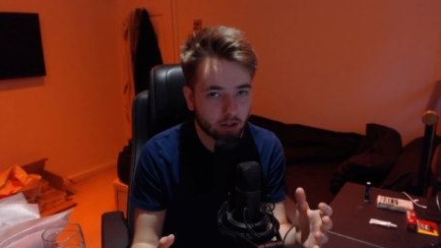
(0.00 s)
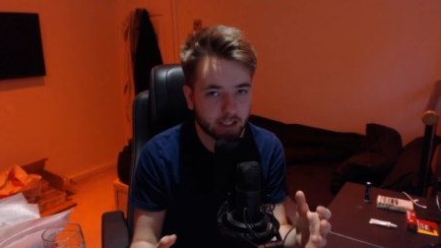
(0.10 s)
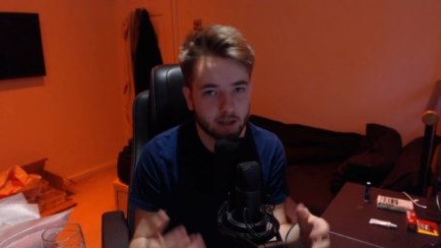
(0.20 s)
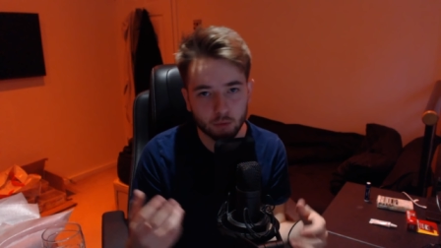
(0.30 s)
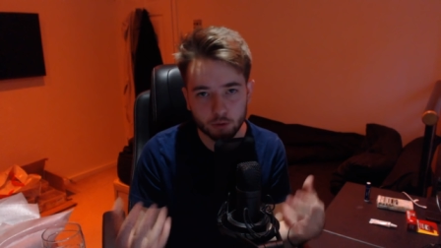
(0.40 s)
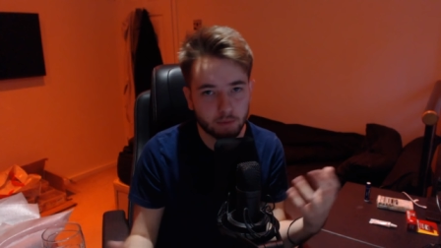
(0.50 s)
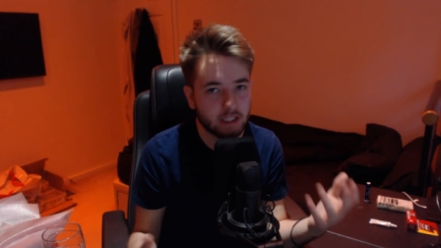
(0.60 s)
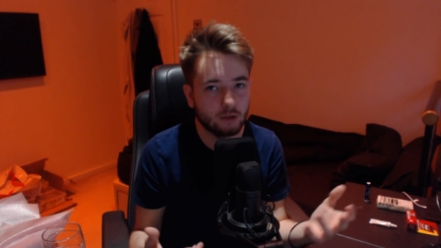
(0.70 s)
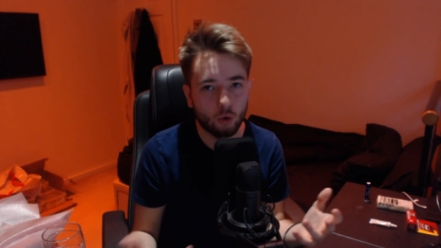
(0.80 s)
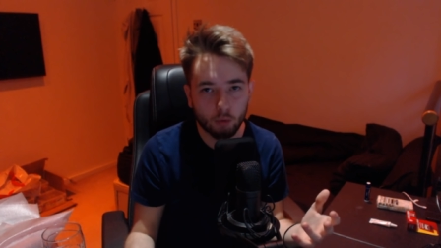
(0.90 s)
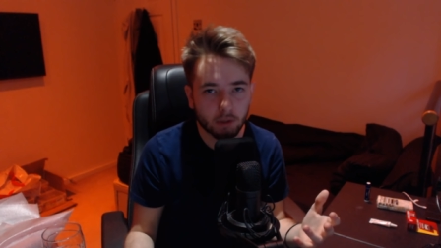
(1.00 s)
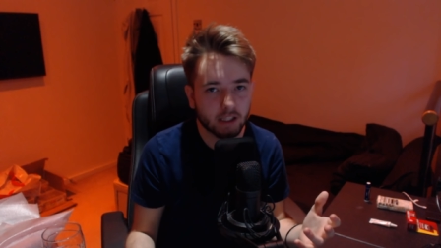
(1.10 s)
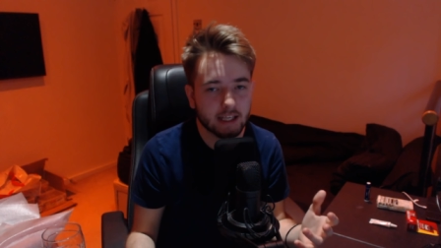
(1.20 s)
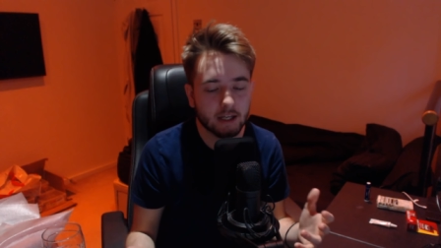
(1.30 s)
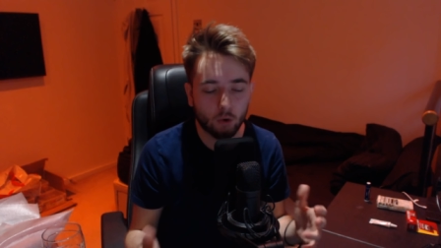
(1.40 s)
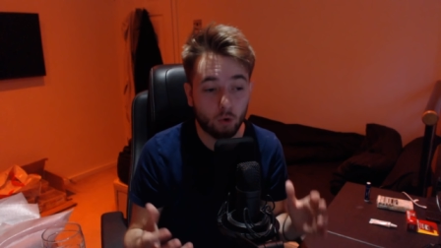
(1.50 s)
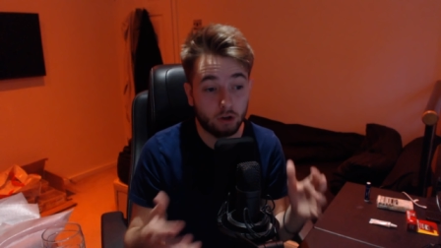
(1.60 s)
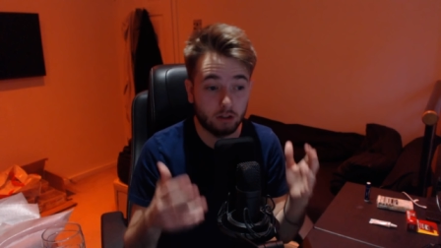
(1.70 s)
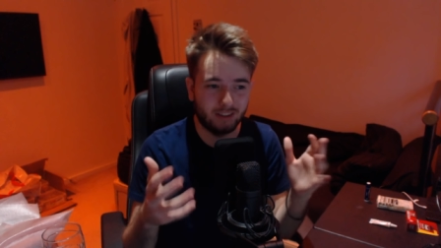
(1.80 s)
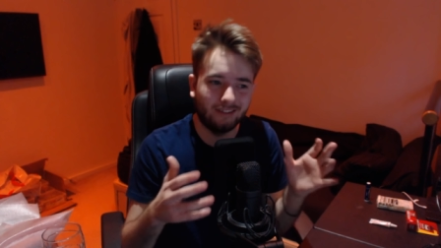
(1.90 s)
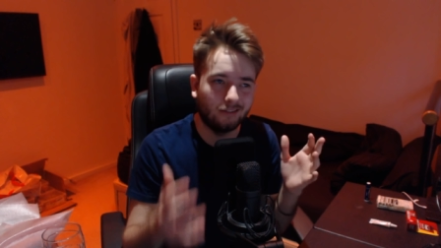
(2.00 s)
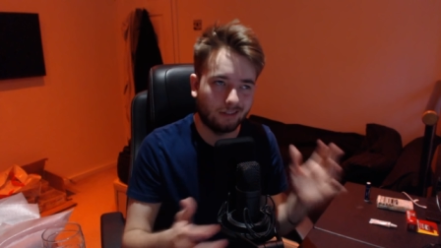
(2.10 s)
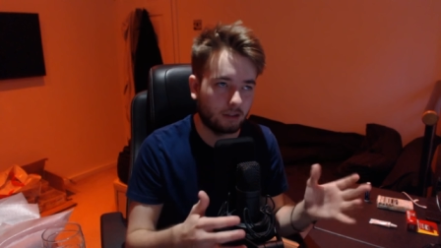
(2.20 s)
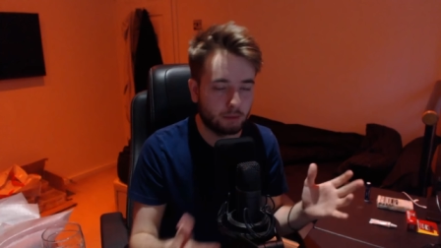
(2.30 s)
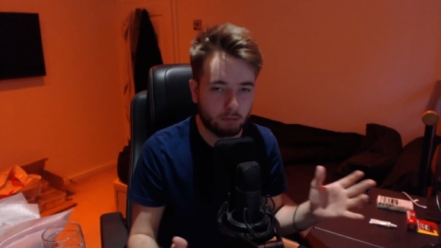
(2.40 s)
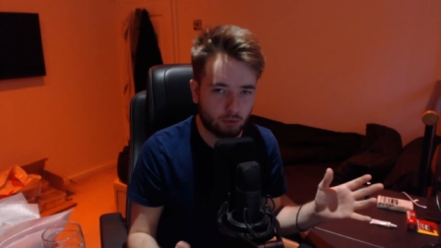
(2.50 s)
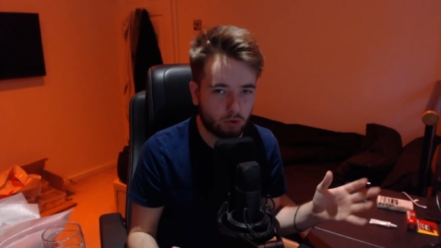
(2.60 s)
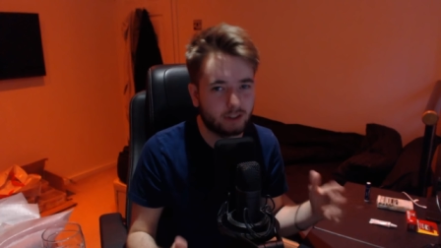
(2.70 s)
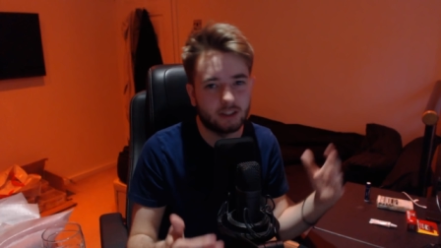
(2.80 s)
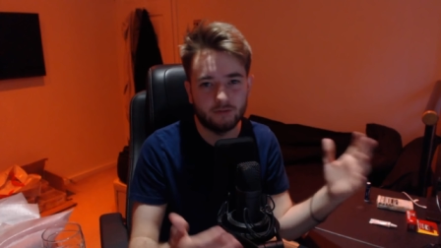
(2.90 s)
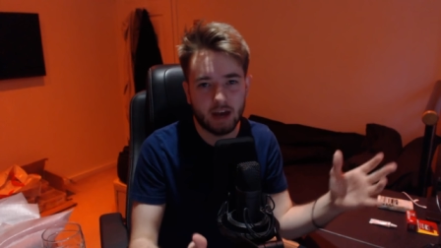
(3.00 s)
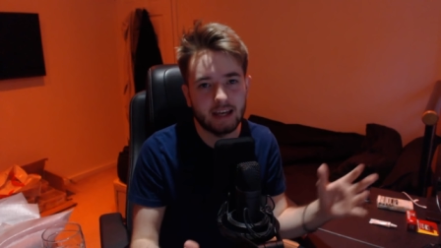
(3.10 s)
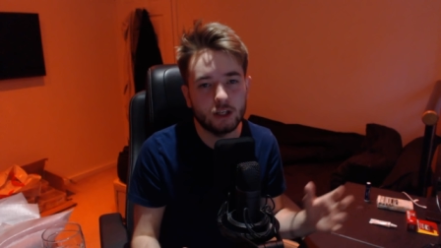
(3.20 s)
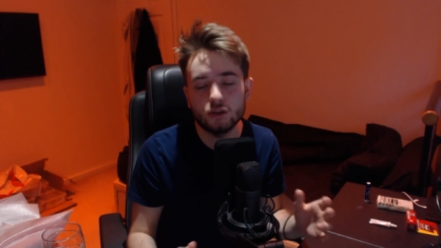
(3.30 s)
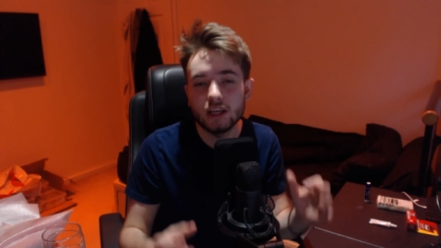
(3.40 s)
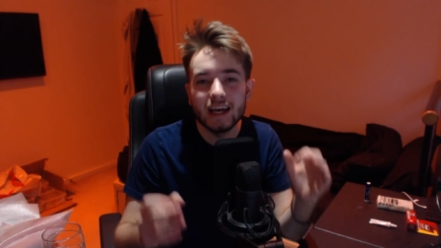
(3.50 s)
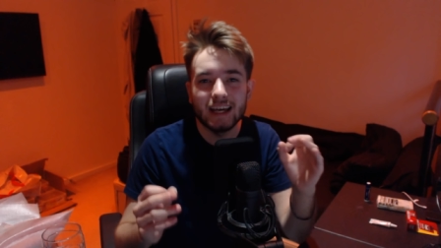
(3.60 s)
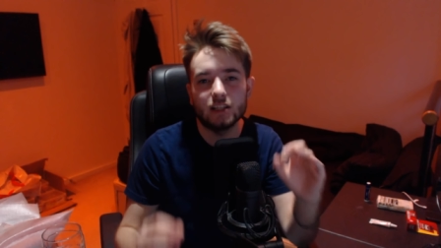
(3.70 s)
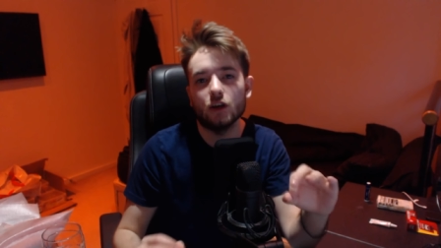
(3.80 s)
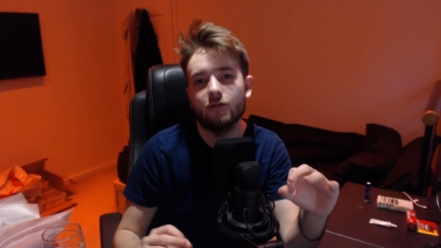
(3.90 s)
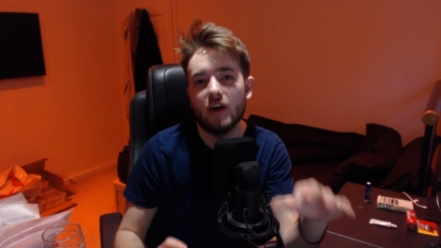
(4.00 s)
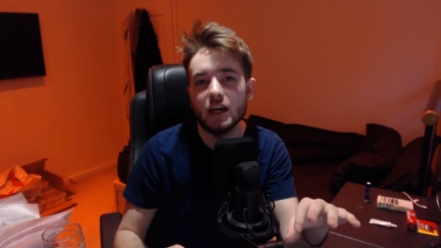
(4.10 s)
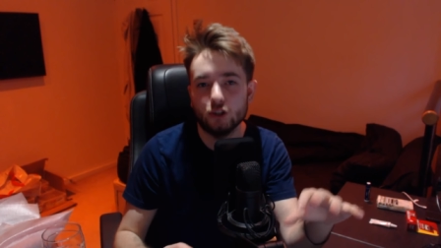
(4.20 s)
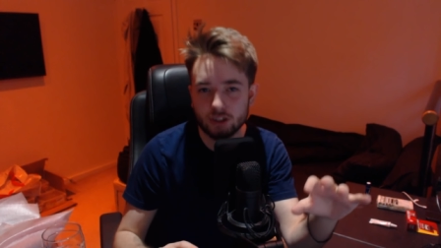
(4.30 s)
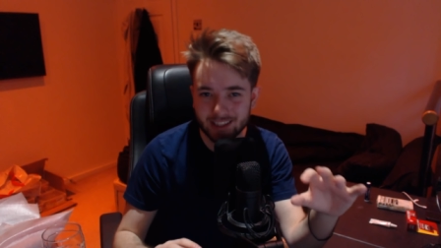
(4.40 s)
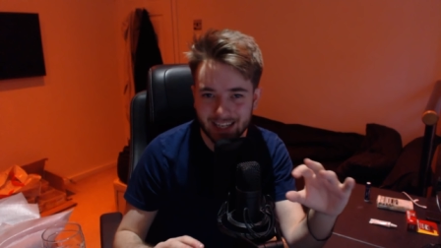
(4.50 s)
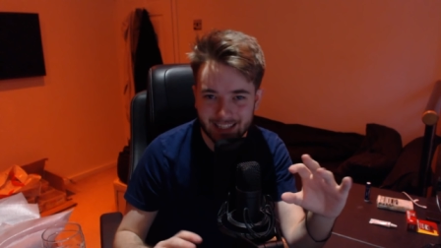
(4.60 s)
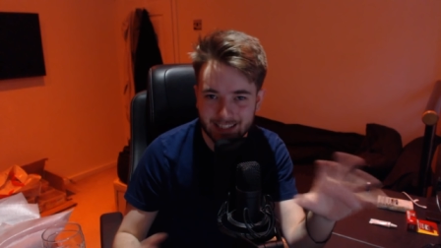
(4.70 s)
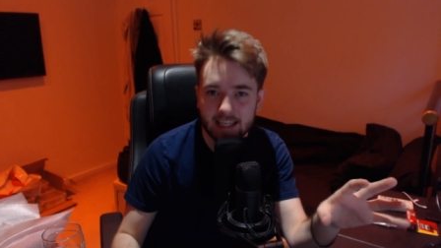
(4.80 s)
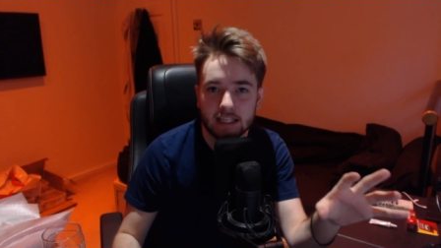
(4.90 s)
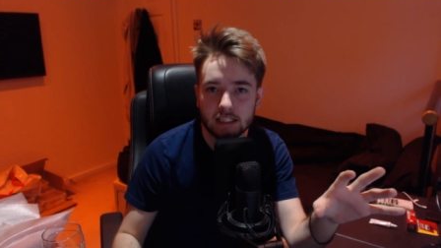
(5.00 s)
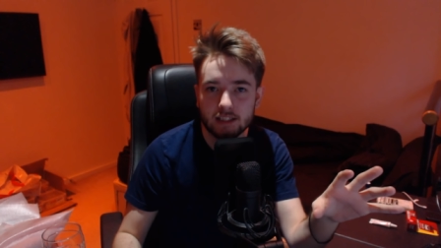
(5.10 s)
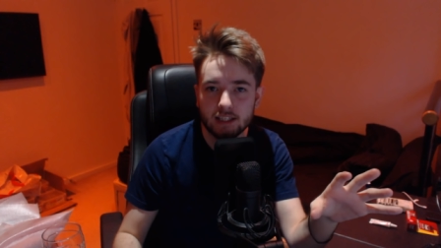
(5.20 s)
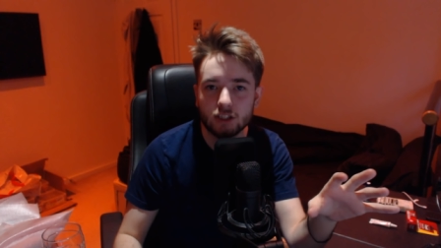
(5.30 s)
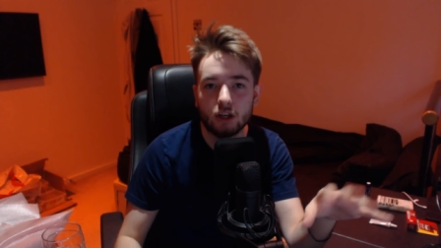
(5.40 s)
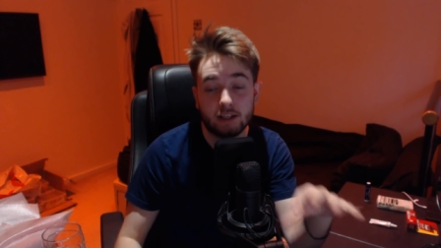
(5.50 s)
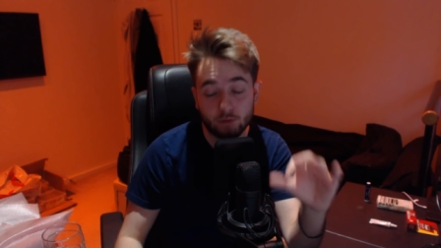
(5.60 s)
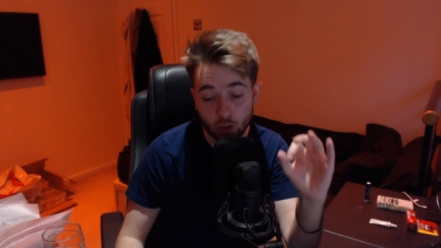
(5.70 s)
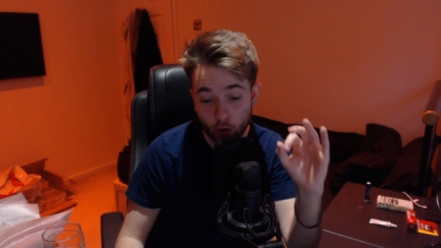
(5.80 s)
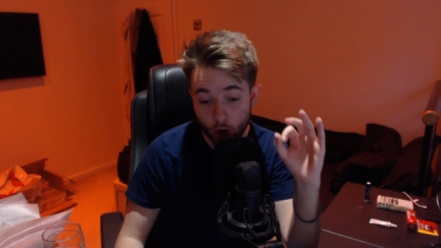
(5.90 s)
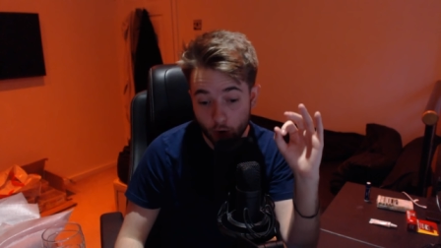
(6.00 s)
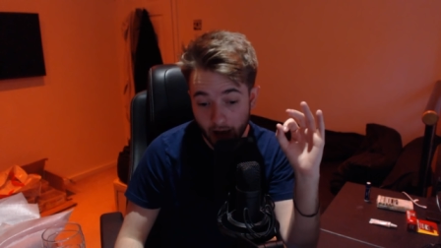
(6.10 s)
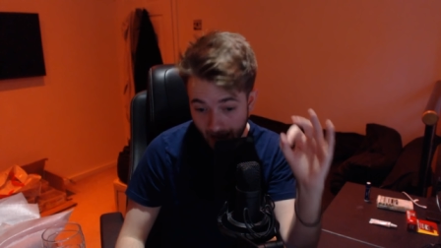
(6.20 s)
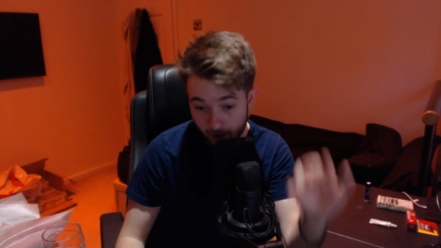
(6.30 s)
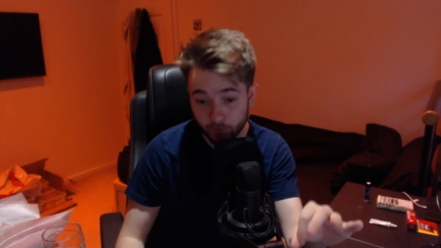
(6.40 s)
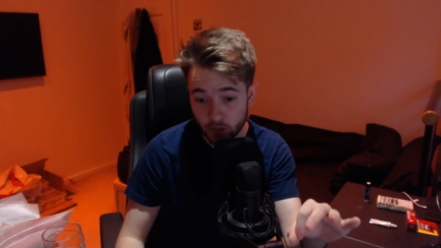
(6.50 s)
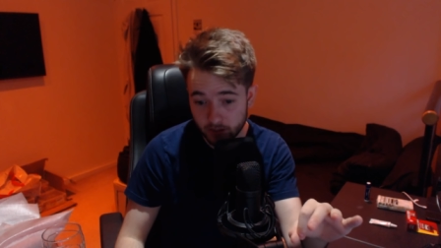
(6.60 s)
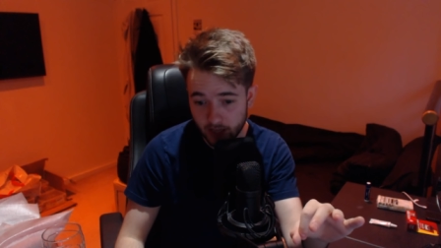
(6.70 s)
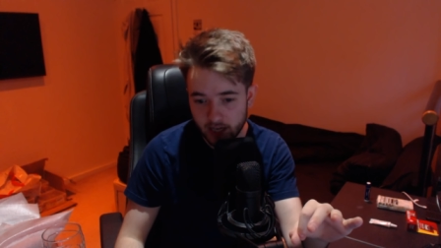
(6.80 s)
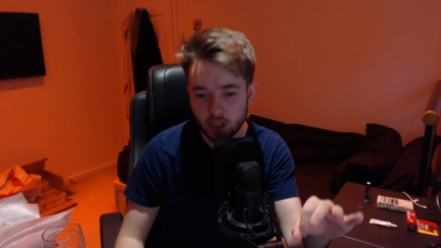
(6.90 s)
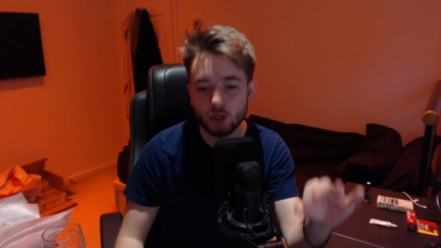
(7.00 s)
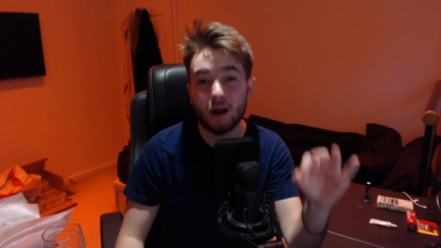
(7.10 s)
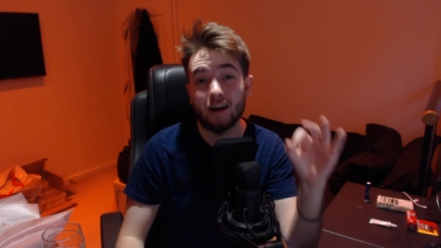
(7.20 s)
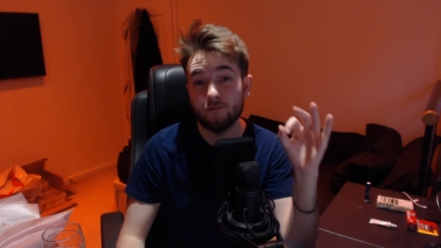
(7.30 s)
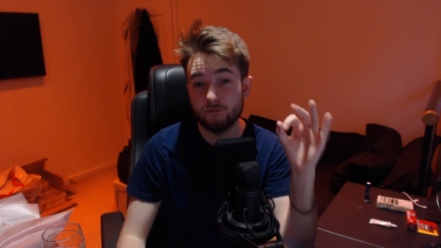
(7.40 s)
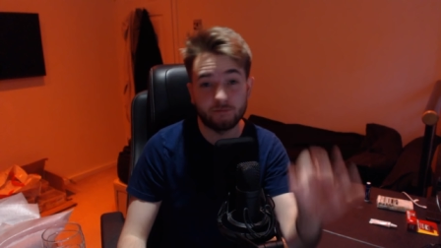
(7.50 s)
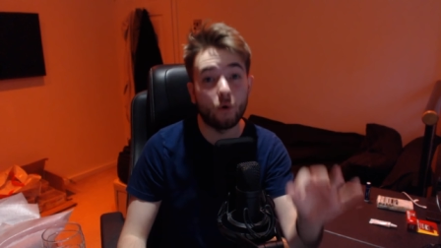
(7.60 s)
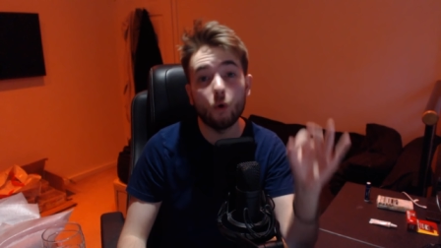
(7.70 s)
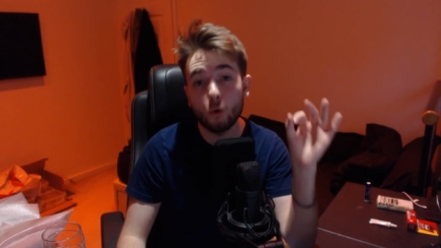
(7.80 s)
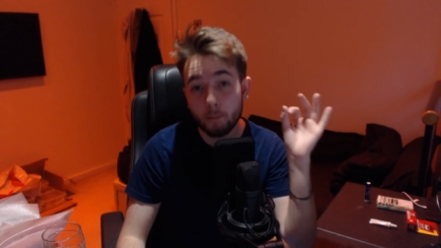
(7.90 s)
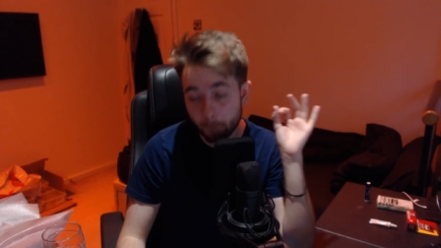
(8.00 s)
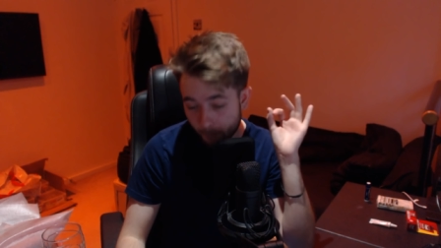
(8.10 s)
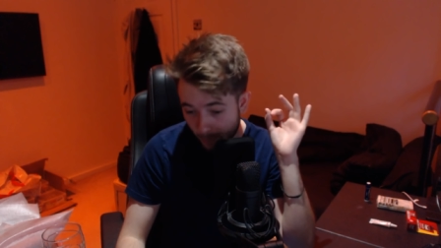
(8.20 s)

like it would be normally or eh, sometimes wrong because fair use, it's like fair use doesn't exist. It's like if you don't own everything and you don't have full